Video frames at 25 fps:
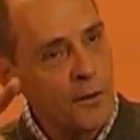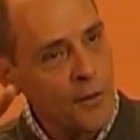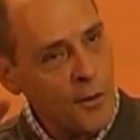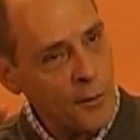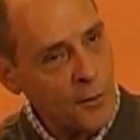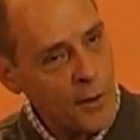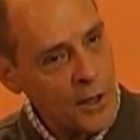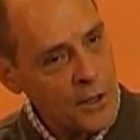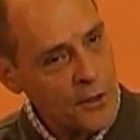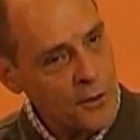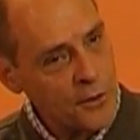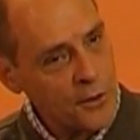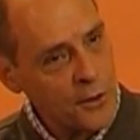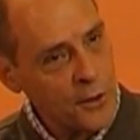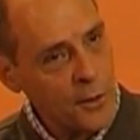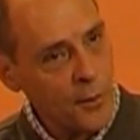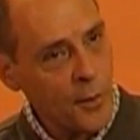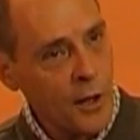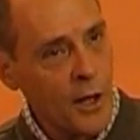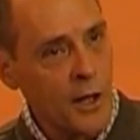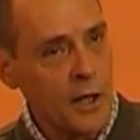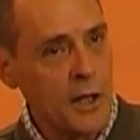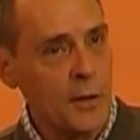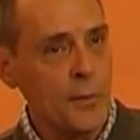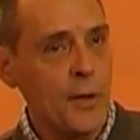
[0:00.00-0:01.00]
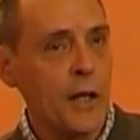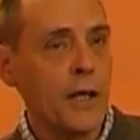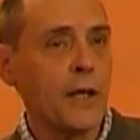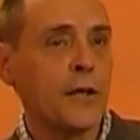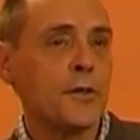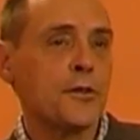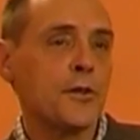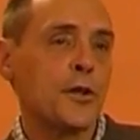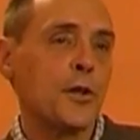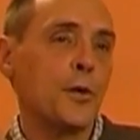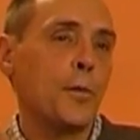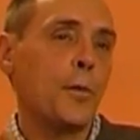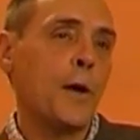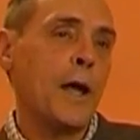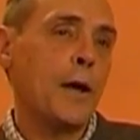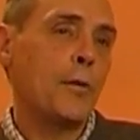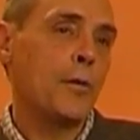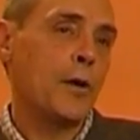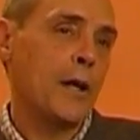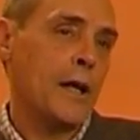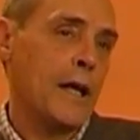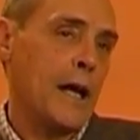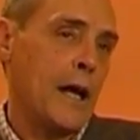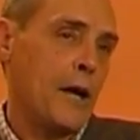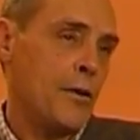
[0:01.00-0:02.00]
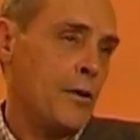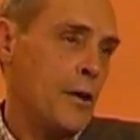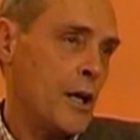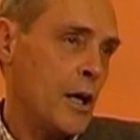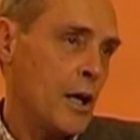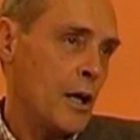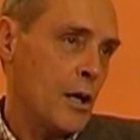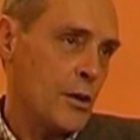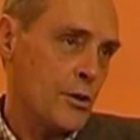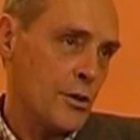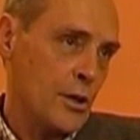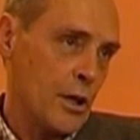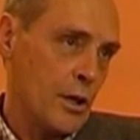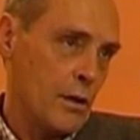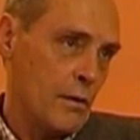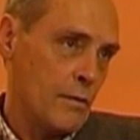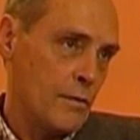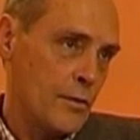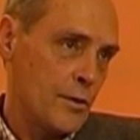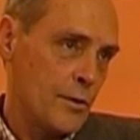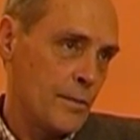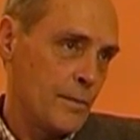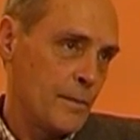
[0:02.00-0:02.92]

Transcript: rest of the body because of the way we're carrying ourselves.